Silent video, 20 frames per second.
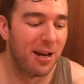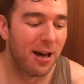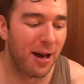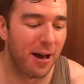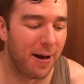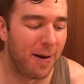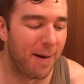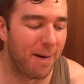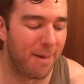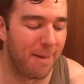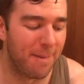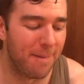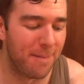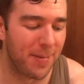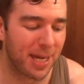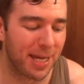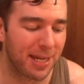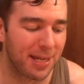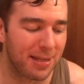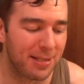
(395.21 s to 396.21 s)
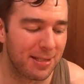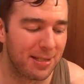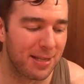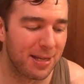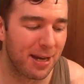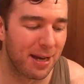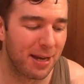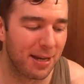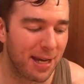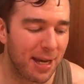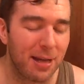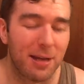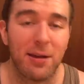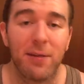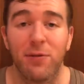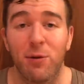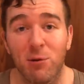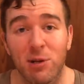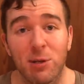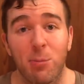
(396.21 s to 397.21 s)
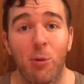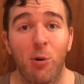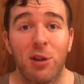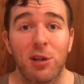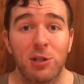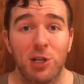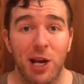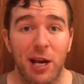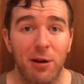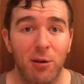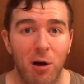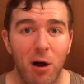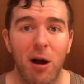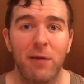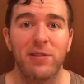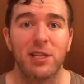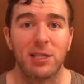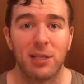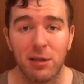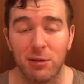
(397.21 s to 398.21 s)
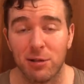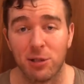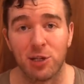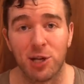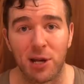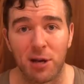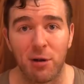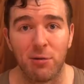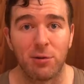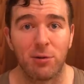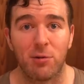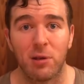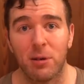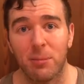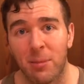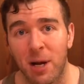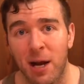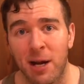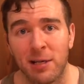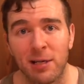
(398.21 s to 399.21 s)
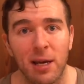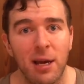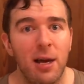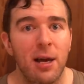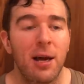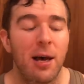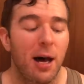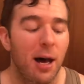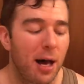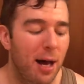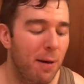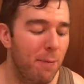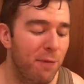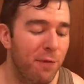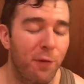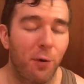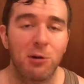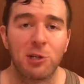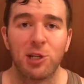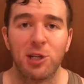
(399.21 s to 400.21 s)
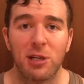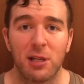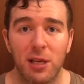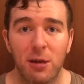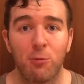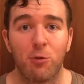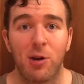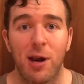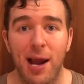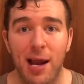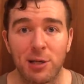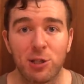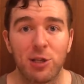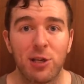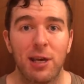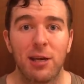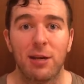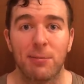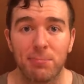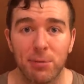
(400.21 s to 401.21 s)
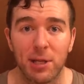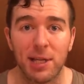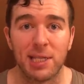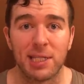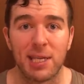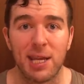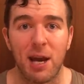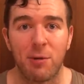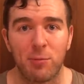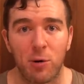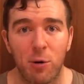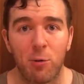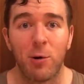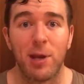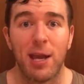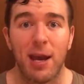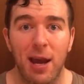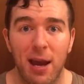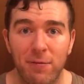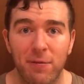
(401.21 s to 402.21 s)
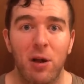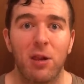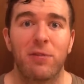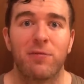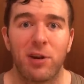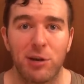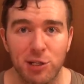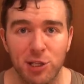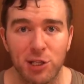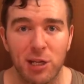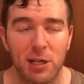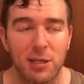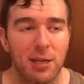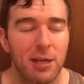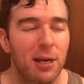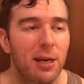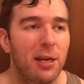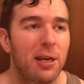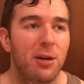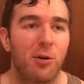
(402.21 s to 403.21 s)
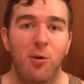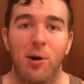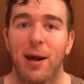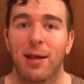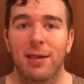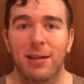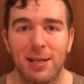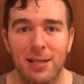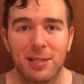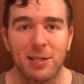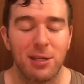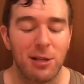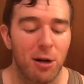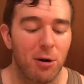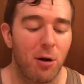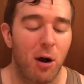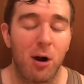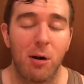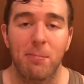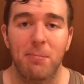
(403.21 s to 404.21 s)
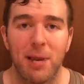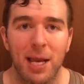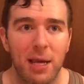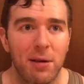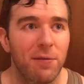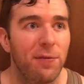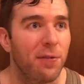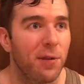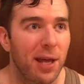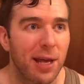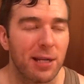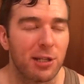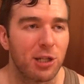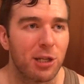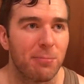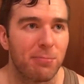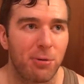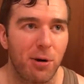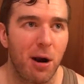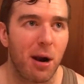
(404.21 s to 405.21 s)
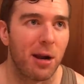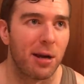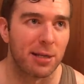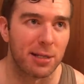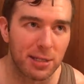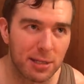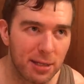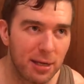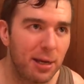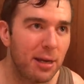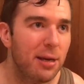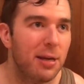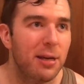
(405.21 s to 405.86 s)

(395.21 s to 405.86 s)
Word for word: Um, and uh, yeah, if you want to support the channel, obviously you can check out Gorilla Mind. Um, fortunately, we're actually in a place now where we have all of our shit, or at least, you know, our main flagship products.